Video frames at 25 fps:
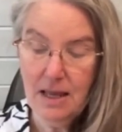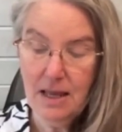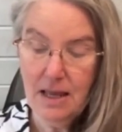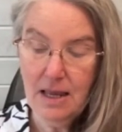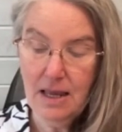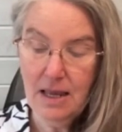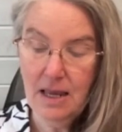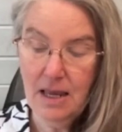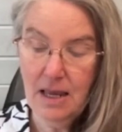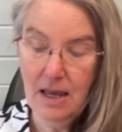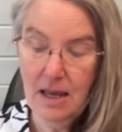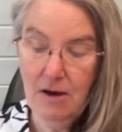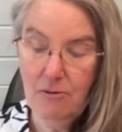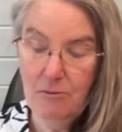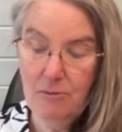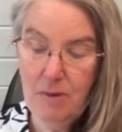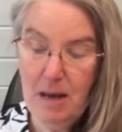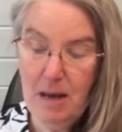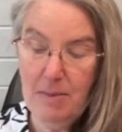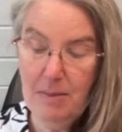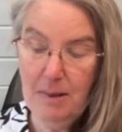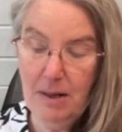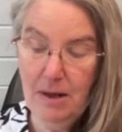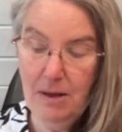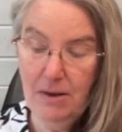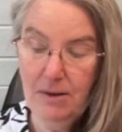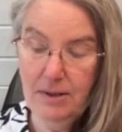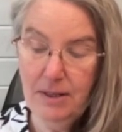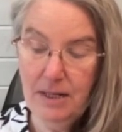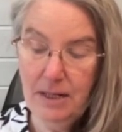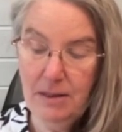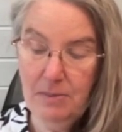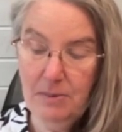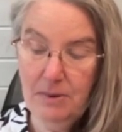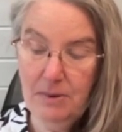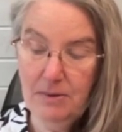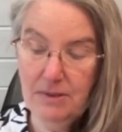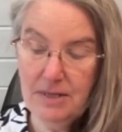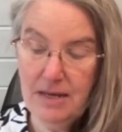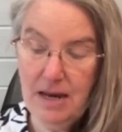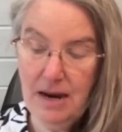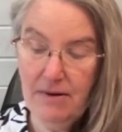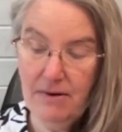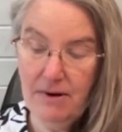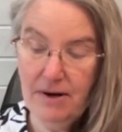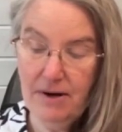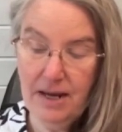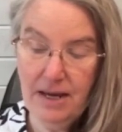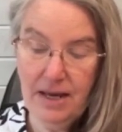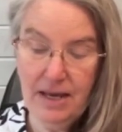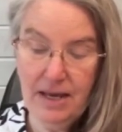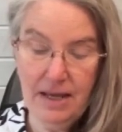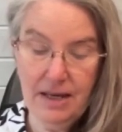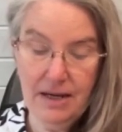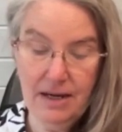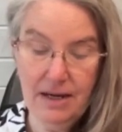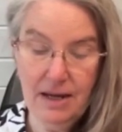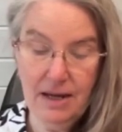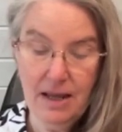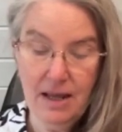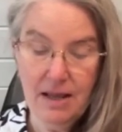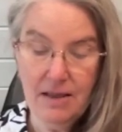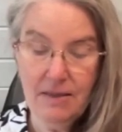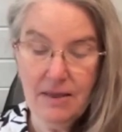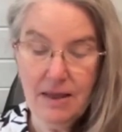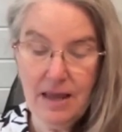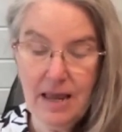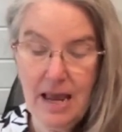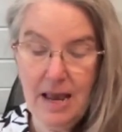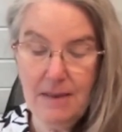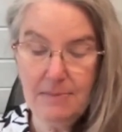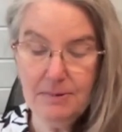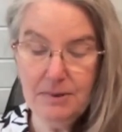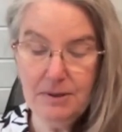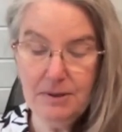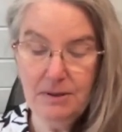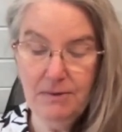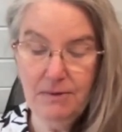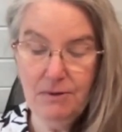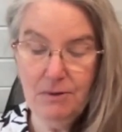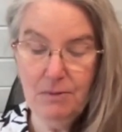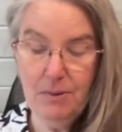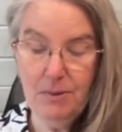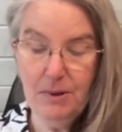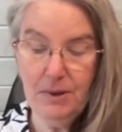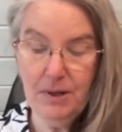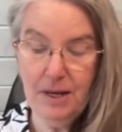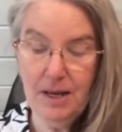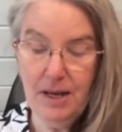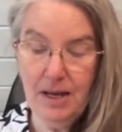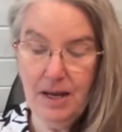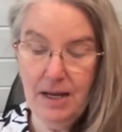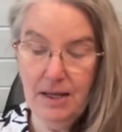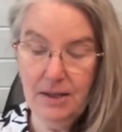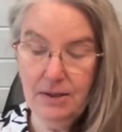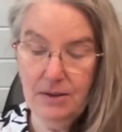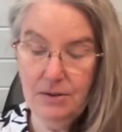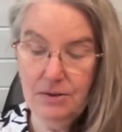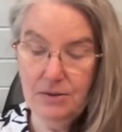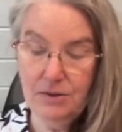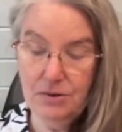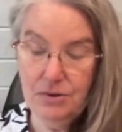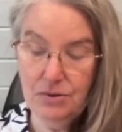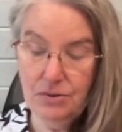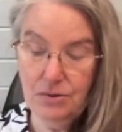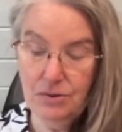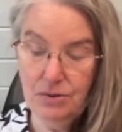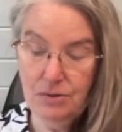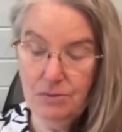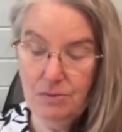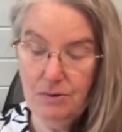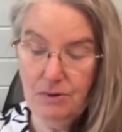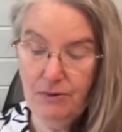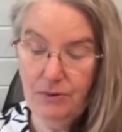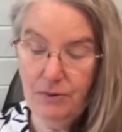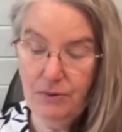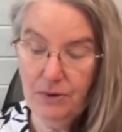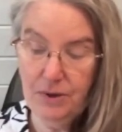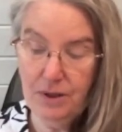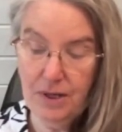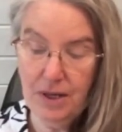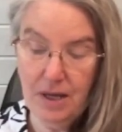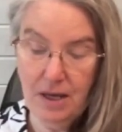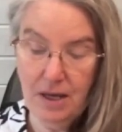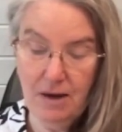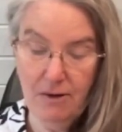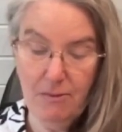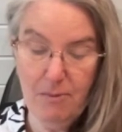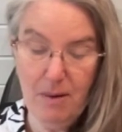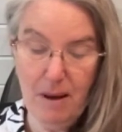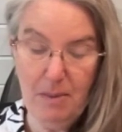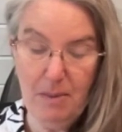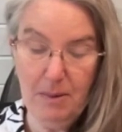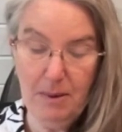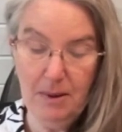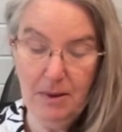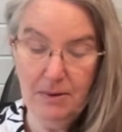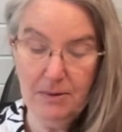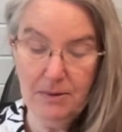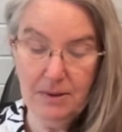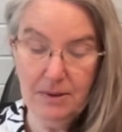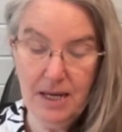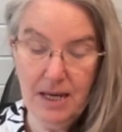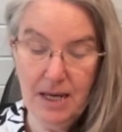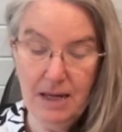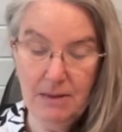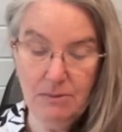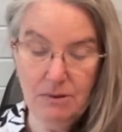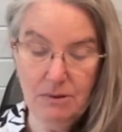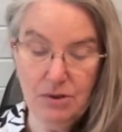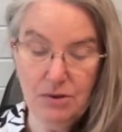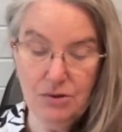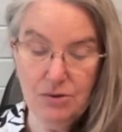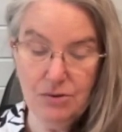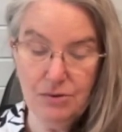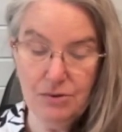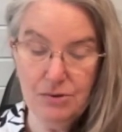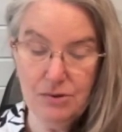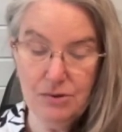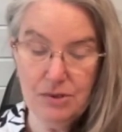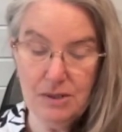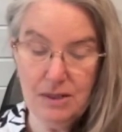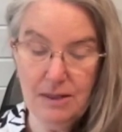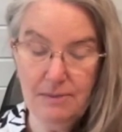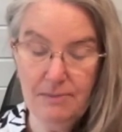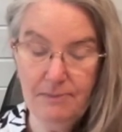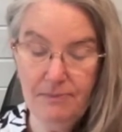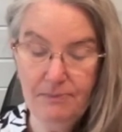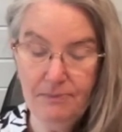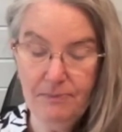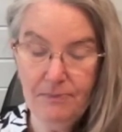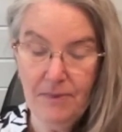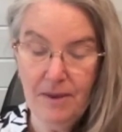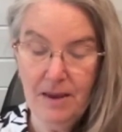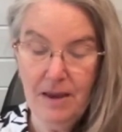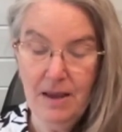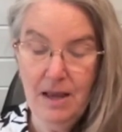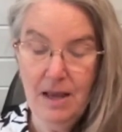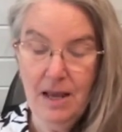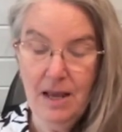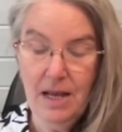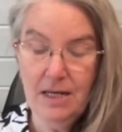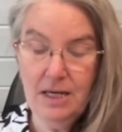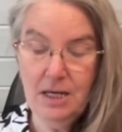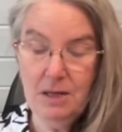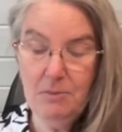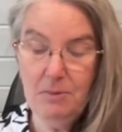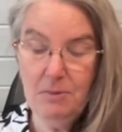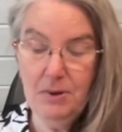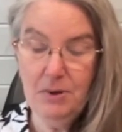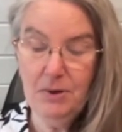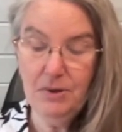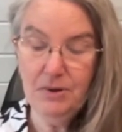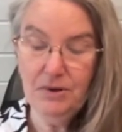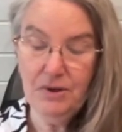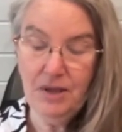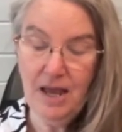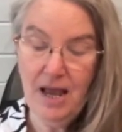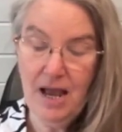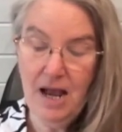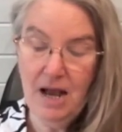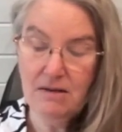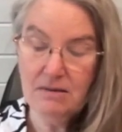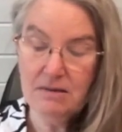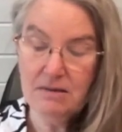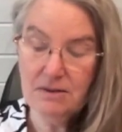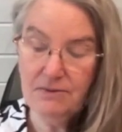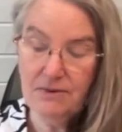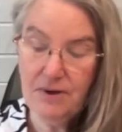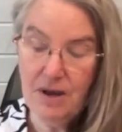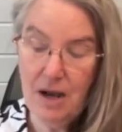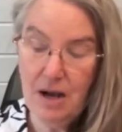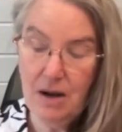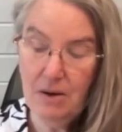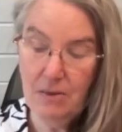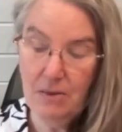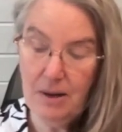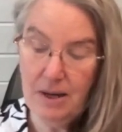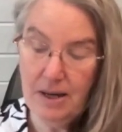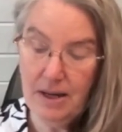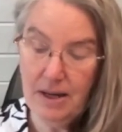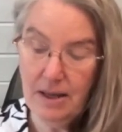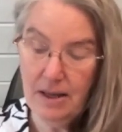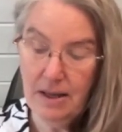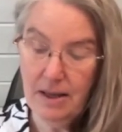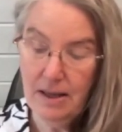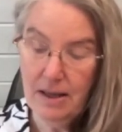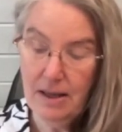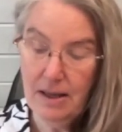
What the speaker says: king of Babylon, Nebuzaradan, the captain of the bodyguard who stood before the king of Babylon, came to Jerusalem. And he burned the house of Yahweh,